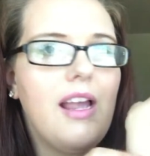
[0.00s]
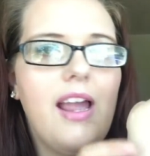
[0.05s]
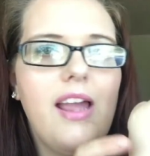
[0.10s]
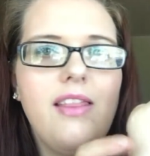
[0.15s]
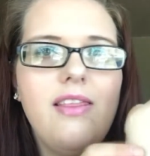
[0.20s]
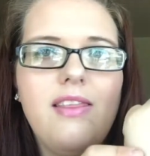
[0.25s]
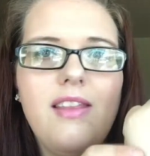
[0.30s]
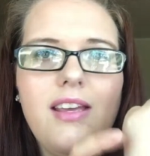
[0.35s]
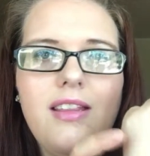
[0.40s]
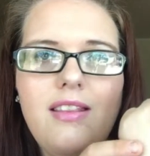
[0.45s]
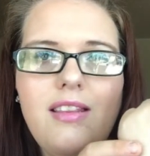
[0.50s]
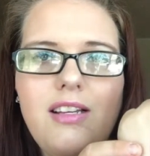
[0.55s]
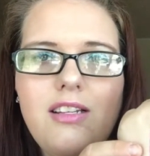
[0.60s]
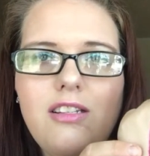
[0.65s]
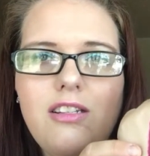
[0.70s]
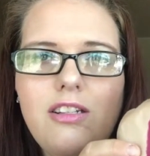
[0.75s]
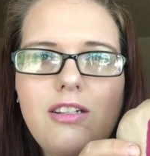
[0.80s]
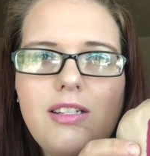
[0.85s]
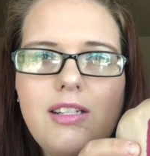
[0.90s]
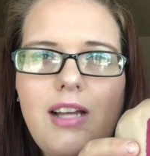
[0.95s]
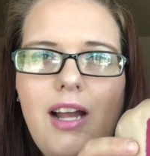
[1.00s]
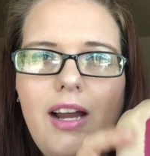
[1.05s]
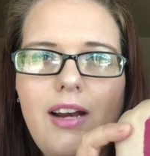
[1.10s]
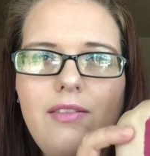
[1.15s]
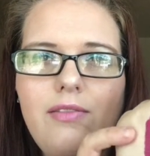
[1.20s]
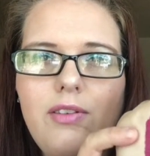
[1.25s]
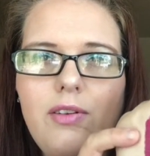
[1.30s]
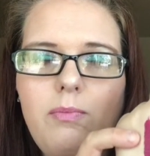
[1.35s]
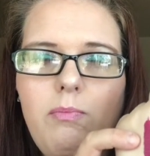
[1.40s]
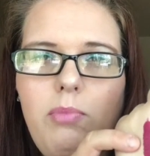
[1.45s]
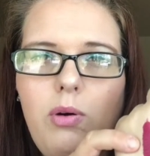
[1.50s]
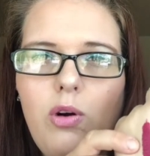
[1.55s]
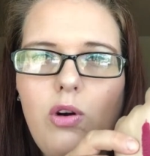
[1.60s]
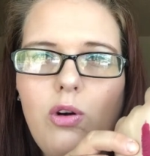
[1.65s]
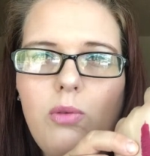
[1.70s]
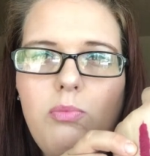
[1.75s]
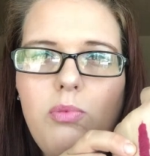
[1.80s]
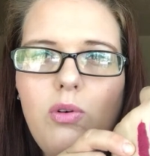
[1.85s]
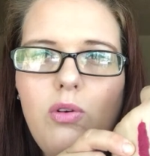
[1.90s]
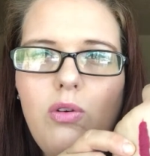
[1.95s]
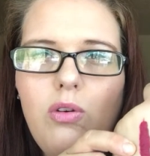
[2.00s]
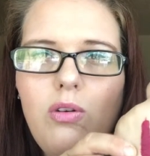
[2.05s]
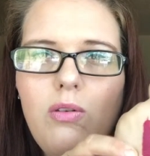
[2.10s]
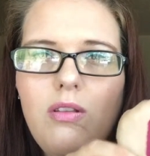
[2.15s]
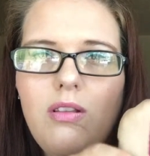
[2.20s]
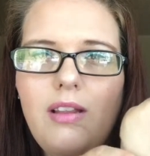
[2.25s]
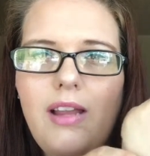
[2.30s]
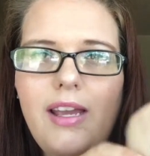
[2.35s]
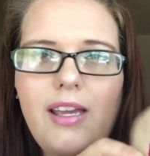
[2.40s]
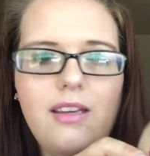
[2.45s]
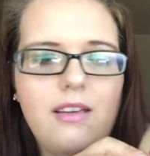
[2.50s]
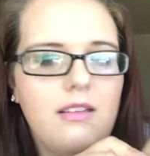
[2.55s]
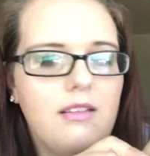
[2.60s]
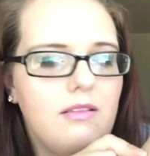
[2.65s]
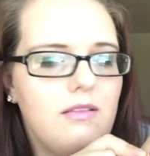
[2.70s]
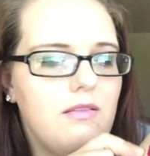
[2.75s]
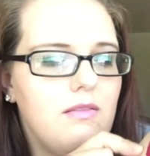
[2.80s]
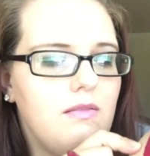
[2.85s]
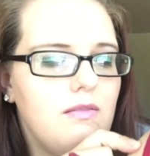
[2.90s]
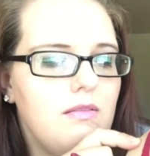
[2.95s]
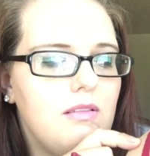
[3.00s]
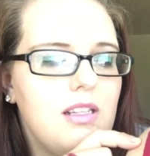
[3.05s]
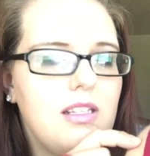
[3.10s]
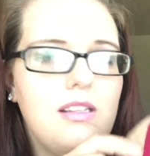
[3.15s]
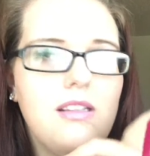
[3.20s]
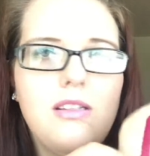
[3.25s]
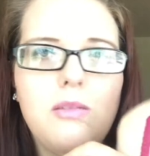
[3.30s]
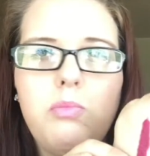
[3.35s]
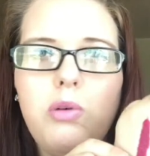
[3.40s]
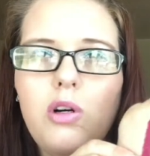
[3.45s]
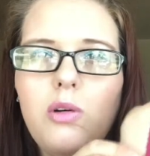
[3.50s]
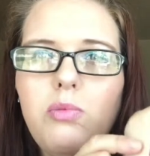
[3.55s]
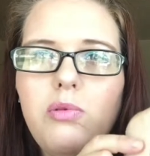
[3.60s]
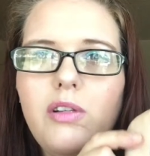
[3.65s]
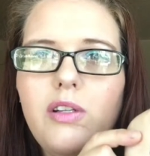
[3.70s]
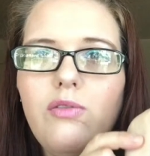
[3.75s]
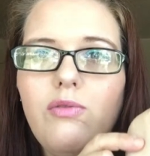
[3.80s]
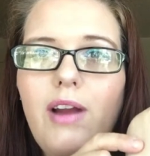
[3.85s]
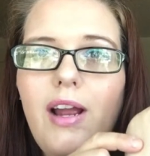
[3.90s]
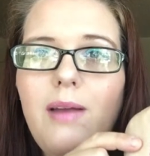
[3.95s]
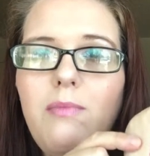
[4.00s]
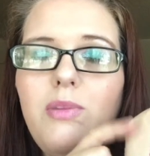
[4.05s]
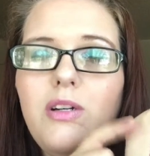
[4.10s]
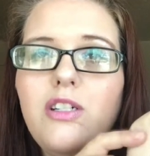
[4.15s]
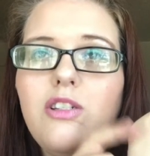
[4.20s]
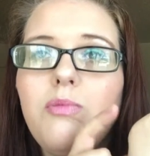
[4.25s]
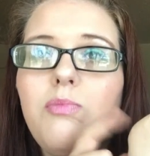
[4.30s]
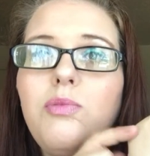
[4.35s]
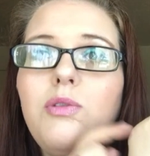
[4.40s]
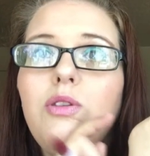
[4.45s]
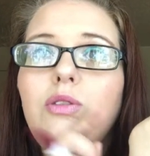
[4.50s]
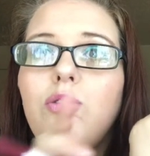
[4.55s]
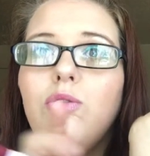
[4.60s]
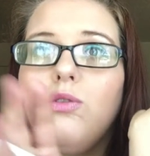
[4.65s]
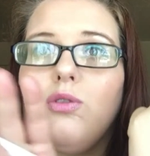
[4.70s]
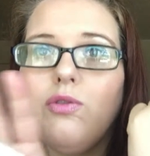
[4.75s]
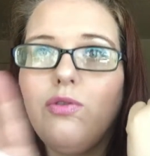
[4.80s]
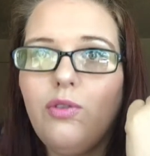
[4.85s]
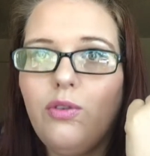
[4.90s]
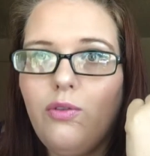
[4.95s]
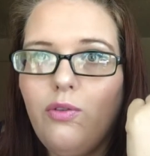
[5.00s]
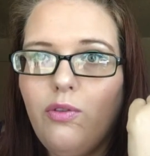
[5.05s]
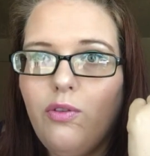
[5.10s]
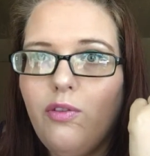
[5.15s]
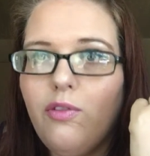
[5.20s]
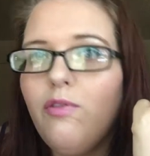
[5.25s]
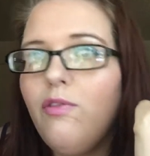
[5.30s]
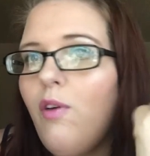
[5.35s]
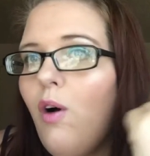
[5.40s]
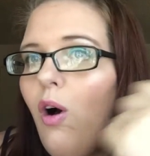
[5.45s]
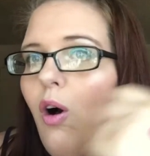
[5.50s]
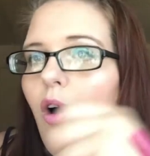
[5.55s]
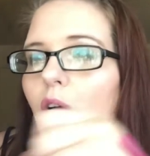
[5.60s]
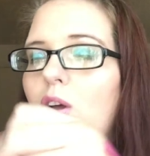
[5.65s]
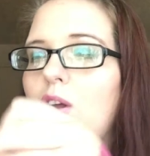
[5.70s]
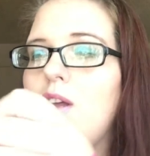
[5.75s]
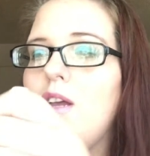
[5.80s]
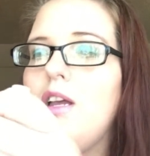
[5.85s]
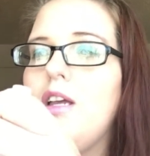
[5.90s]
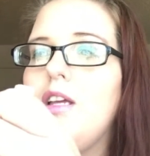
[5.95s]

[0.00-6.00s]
And then this looks kind of a purple, like this is a purpley red, but it's beautiful for fall.